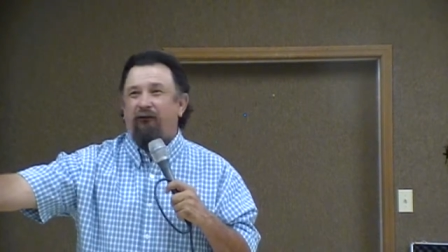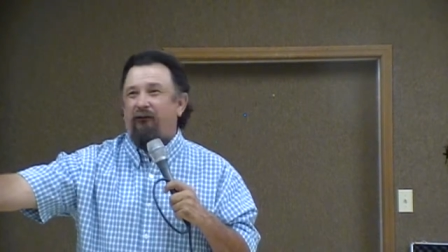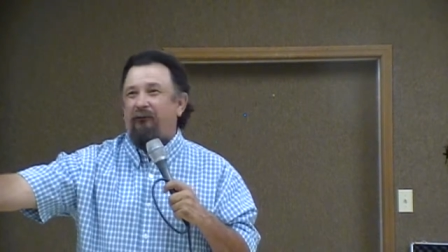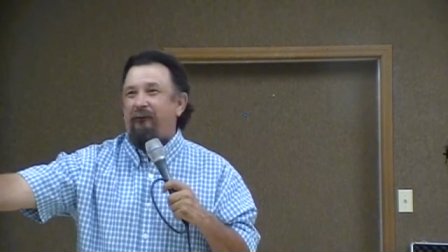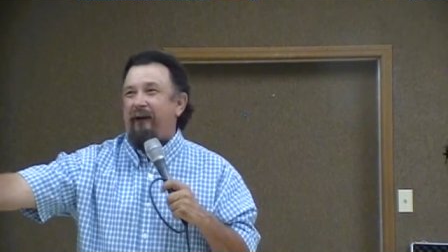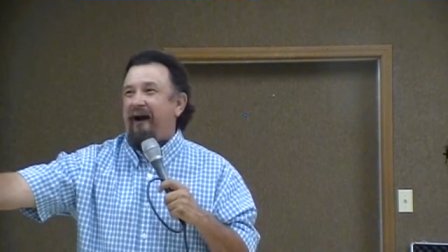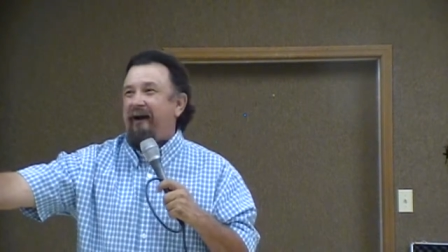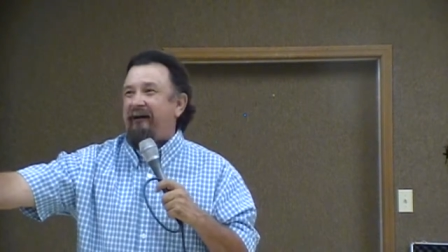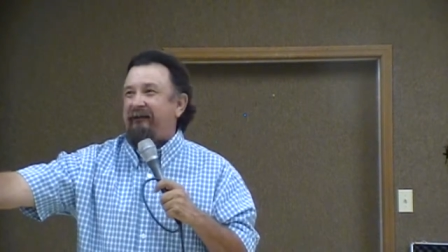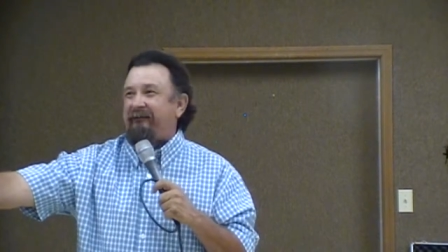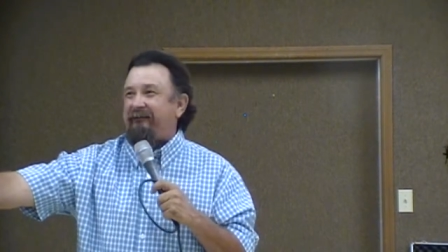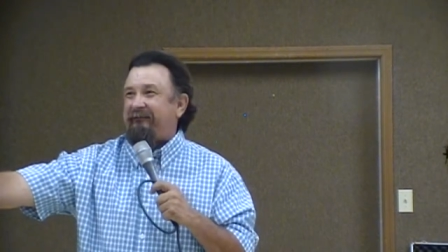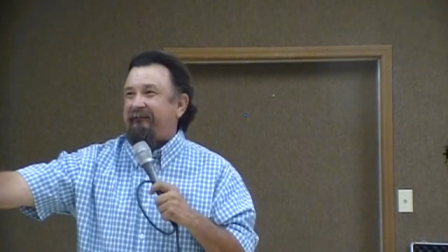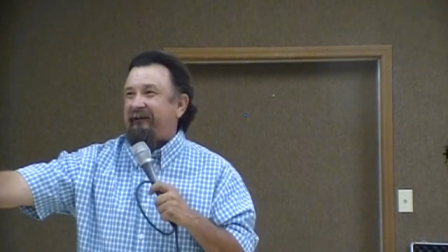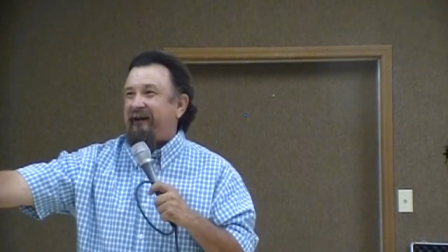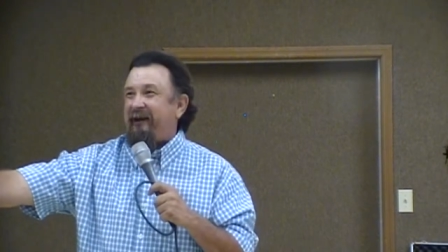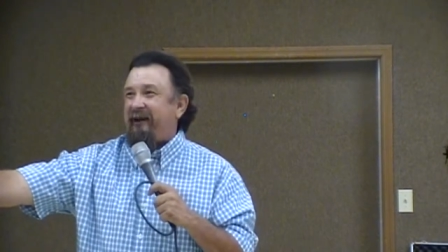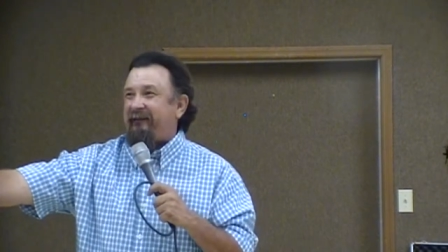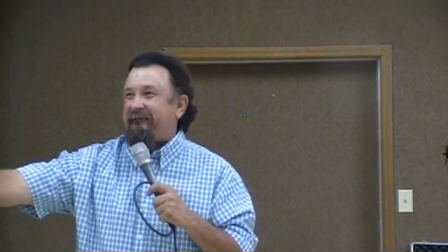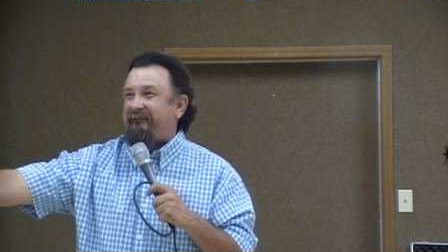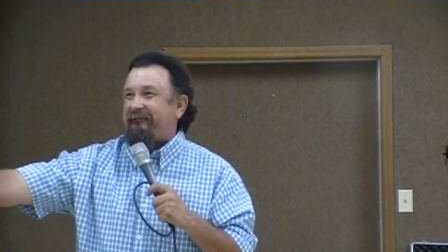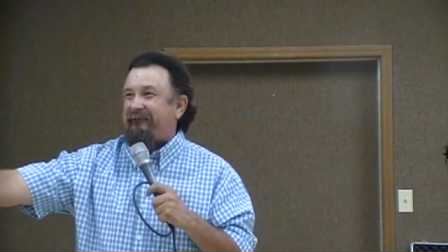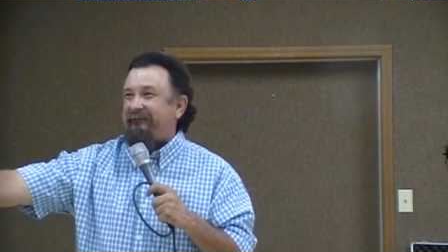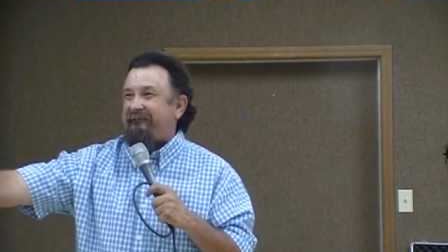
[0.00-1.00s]
who's about
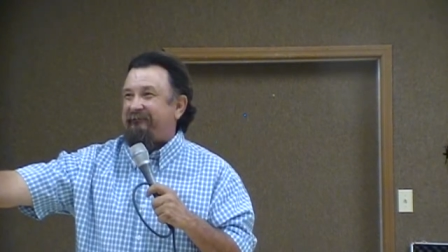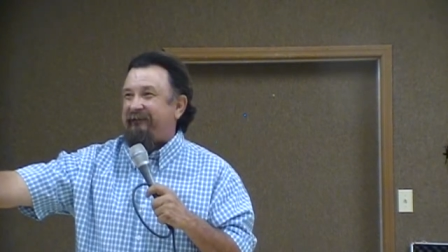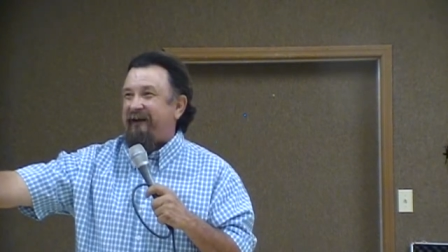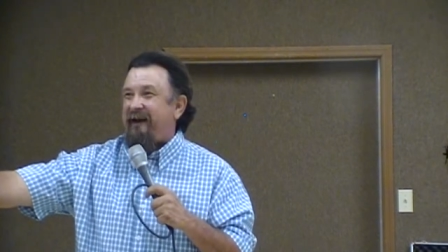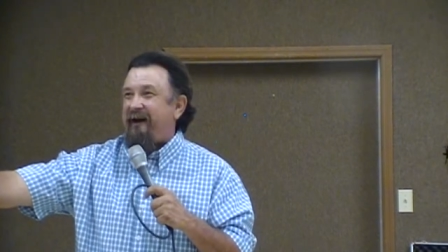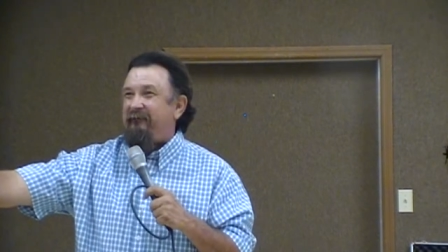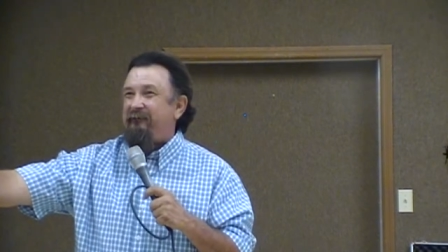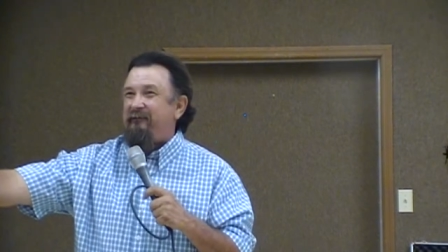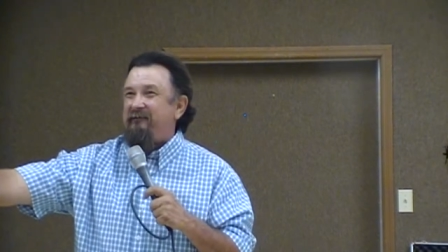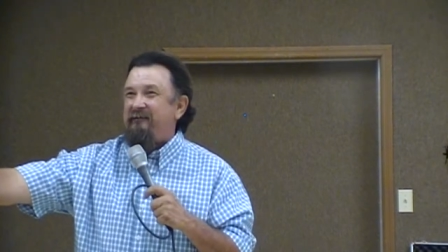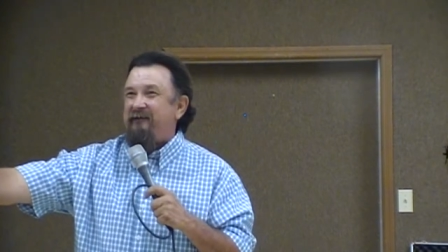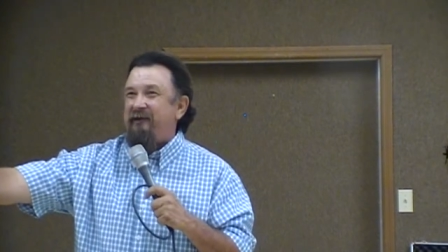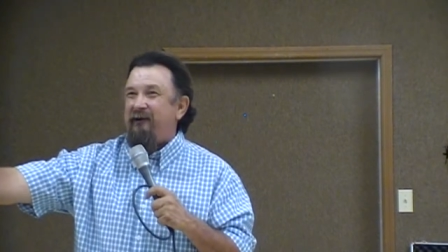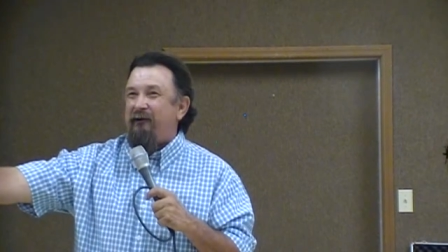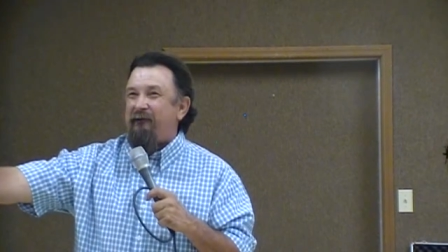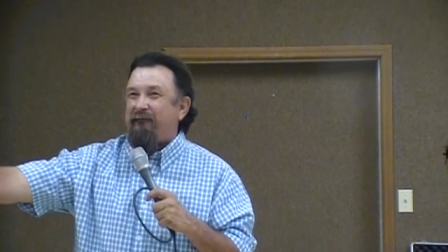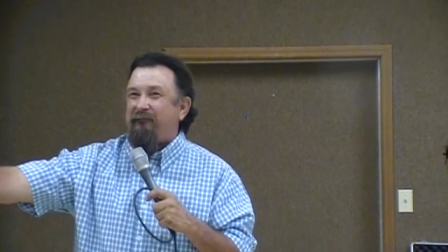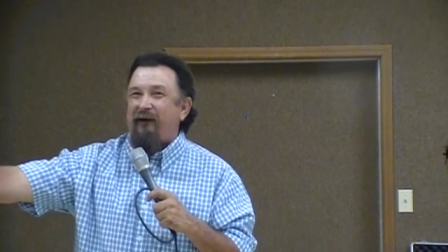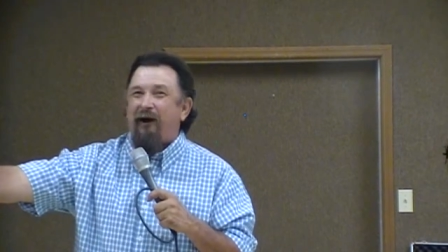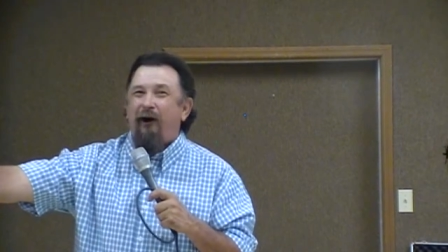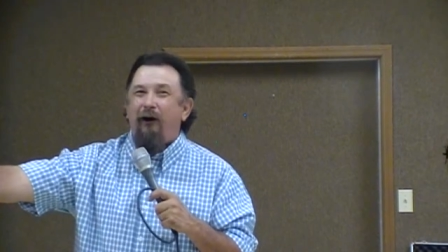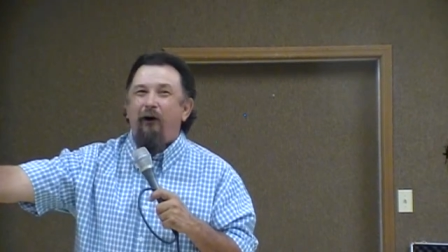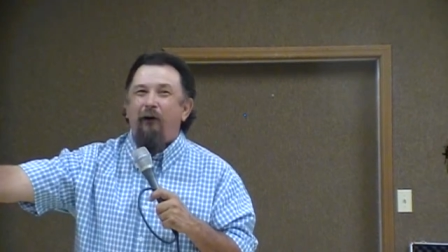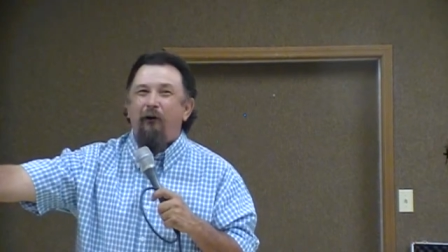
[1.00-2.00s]
six or seven
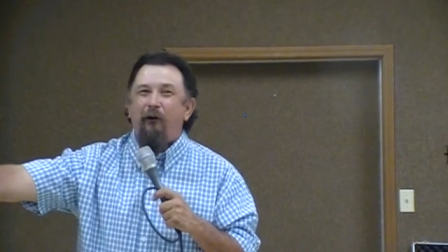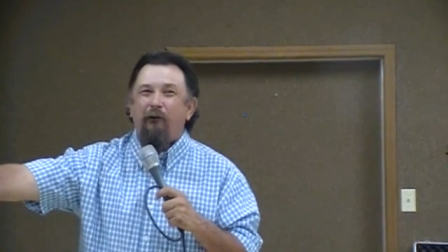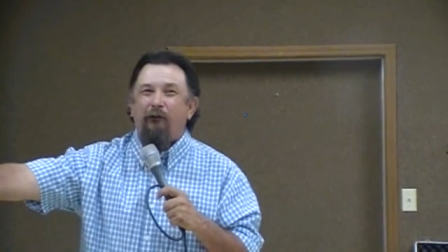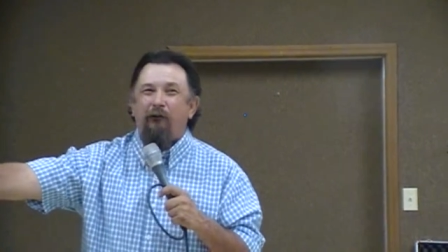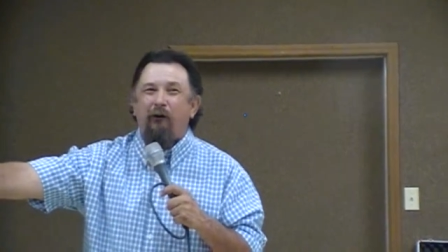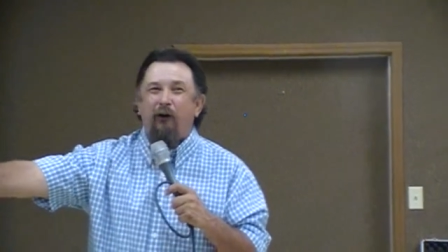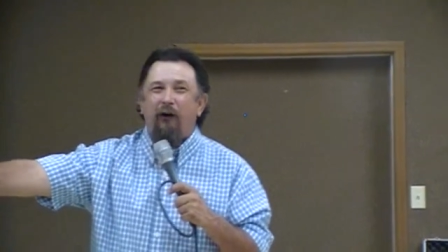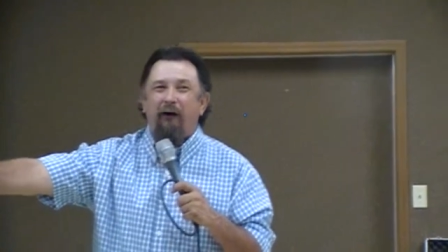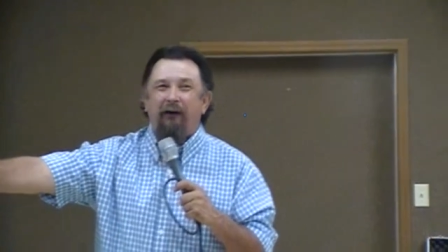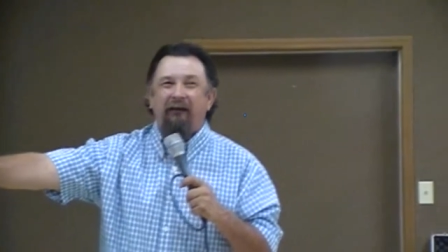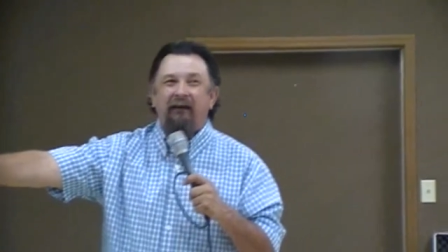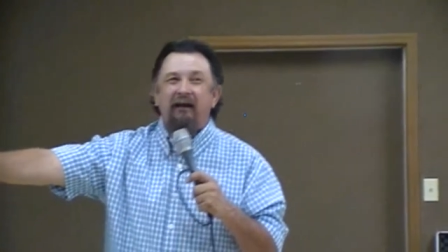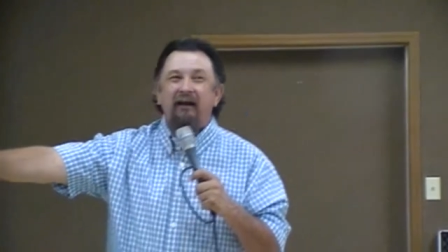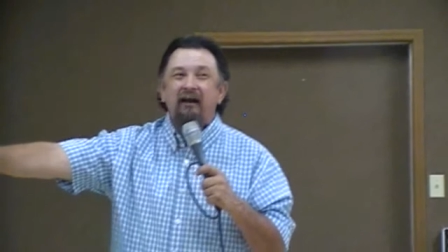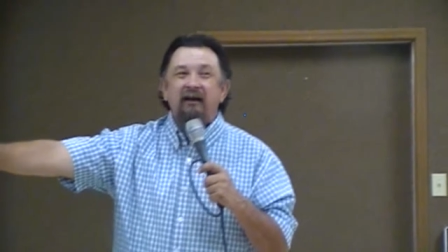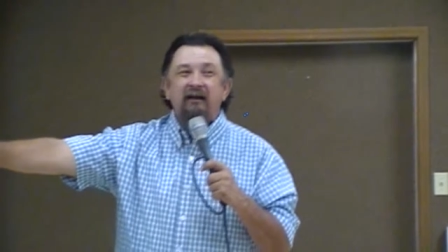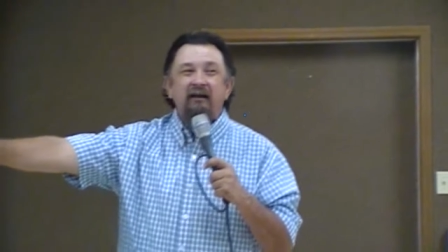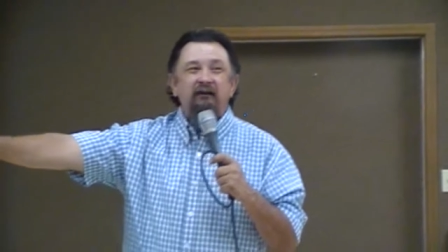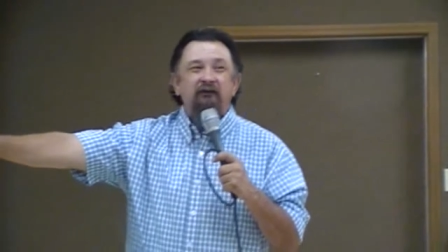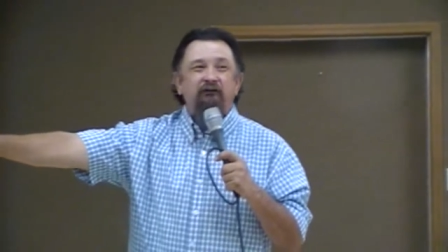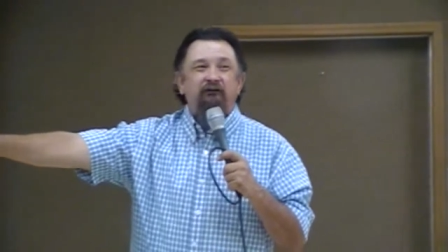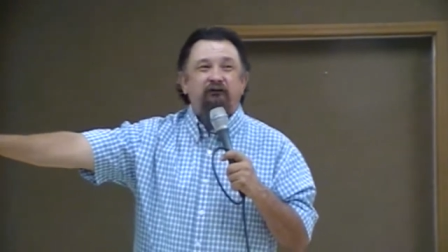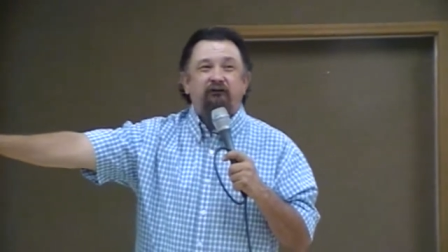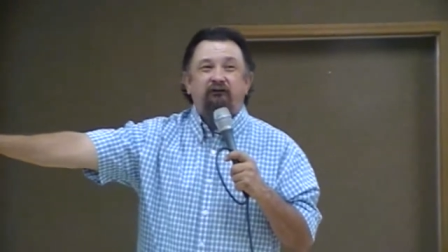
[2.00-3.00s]
years old,
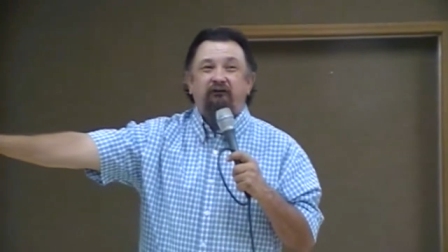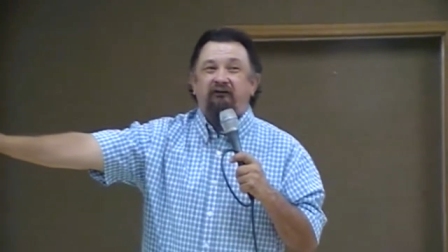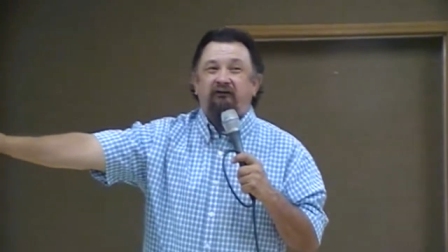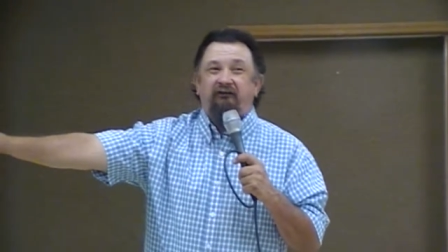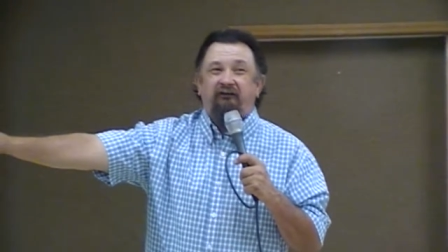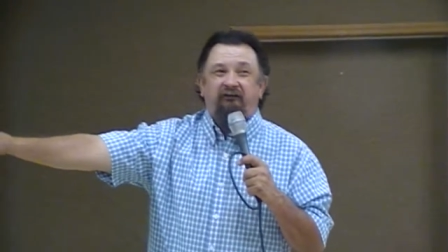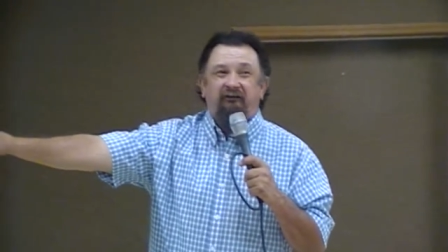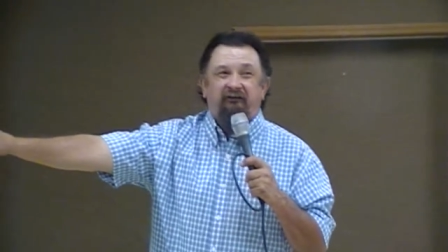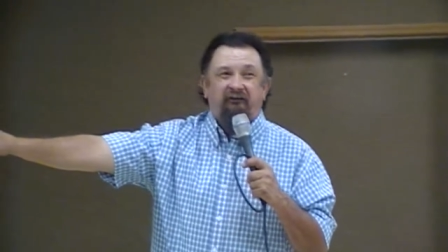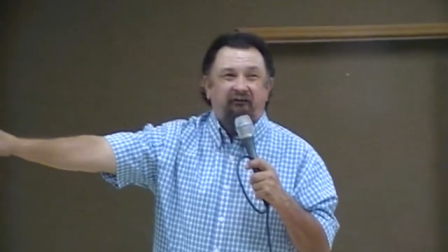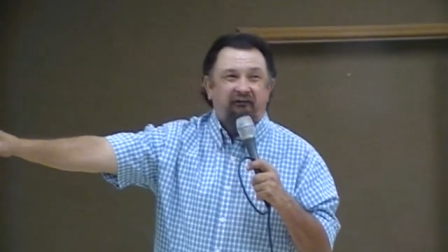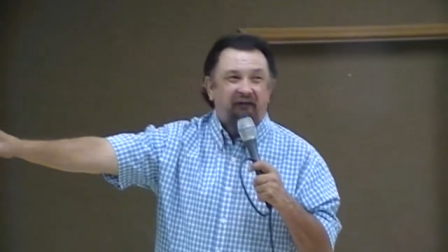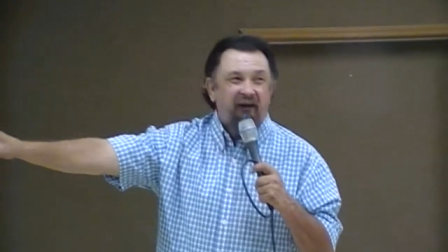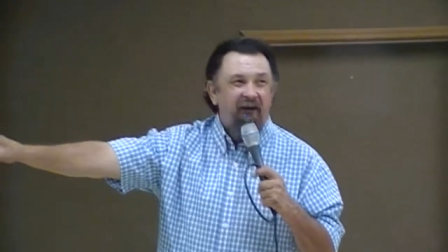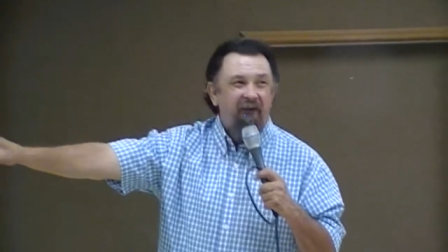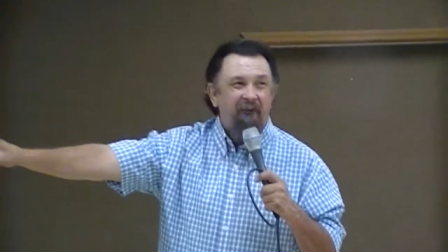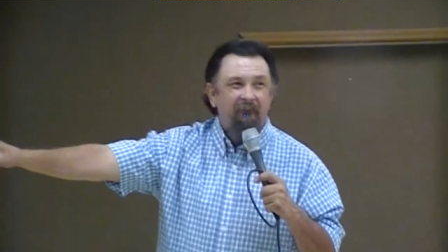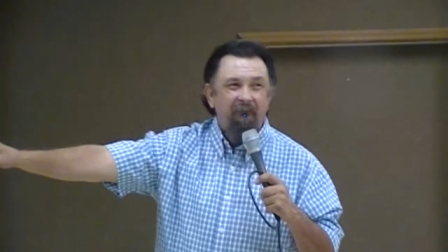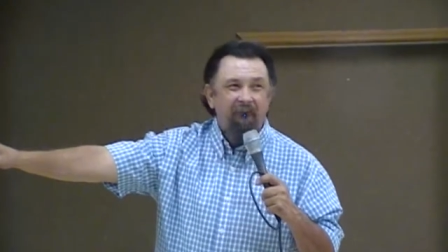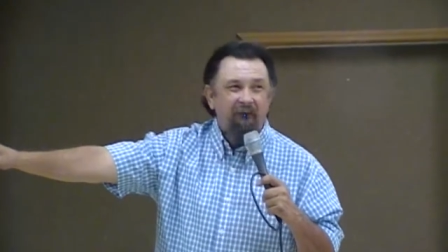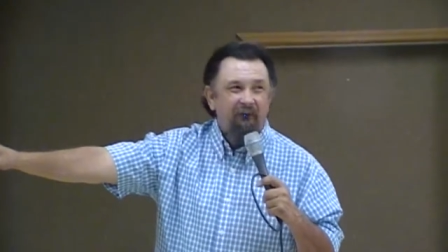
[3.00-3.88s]
going, shh,